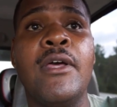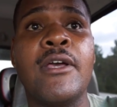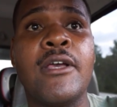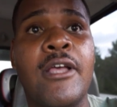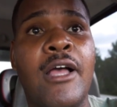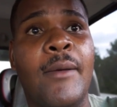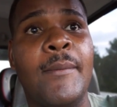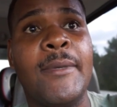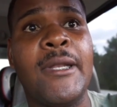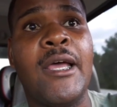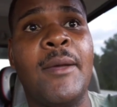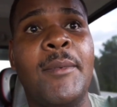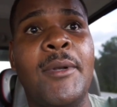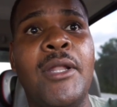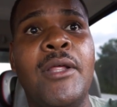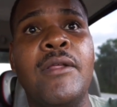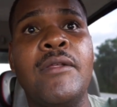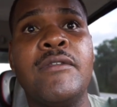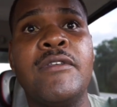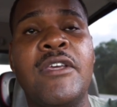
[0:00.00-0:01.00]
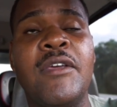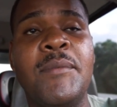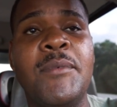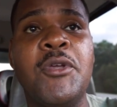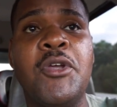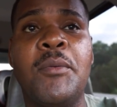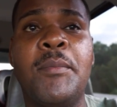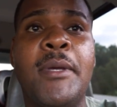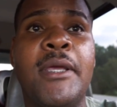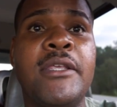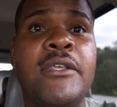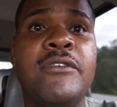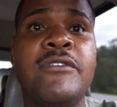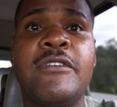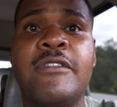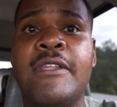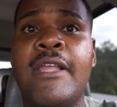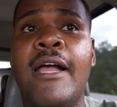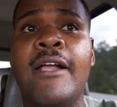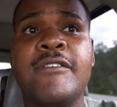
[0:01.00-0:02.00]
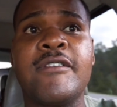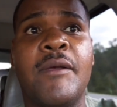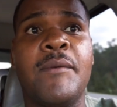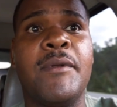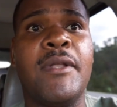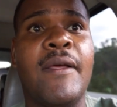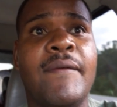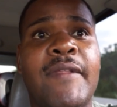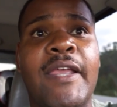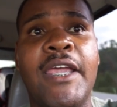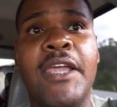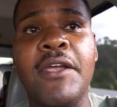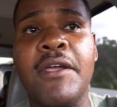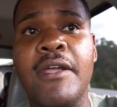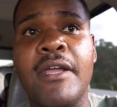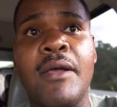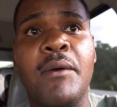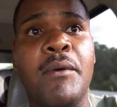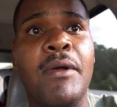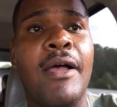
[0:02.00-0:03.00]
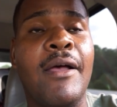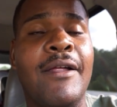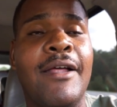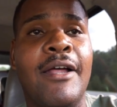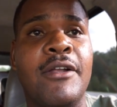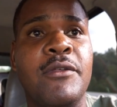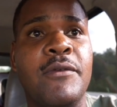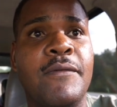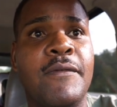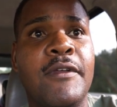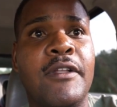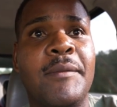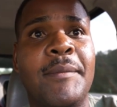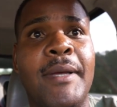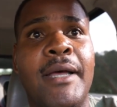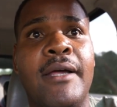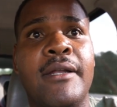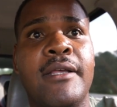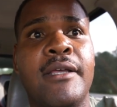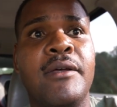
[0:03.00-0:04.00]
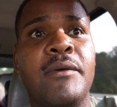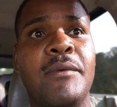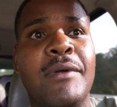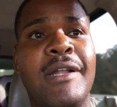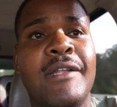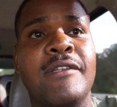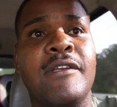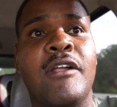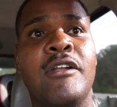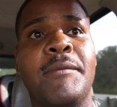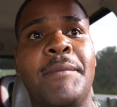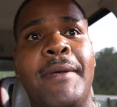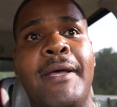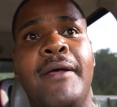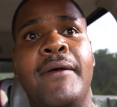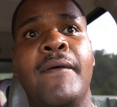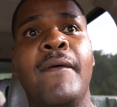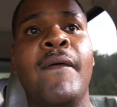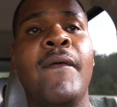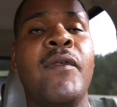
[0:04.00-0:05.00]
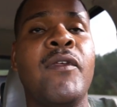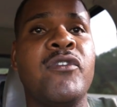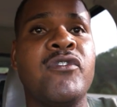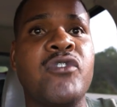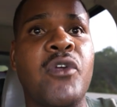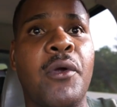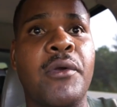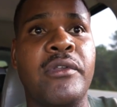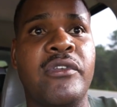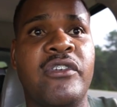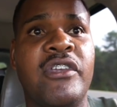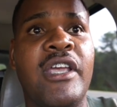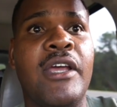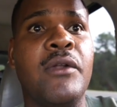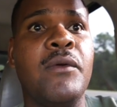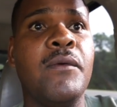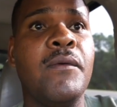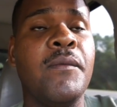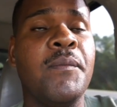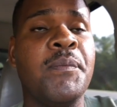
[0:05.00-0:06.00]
Comment down below. Give me your opinions and thoughts. I would love to hear that. How do you feel about what I talked about starting a channel?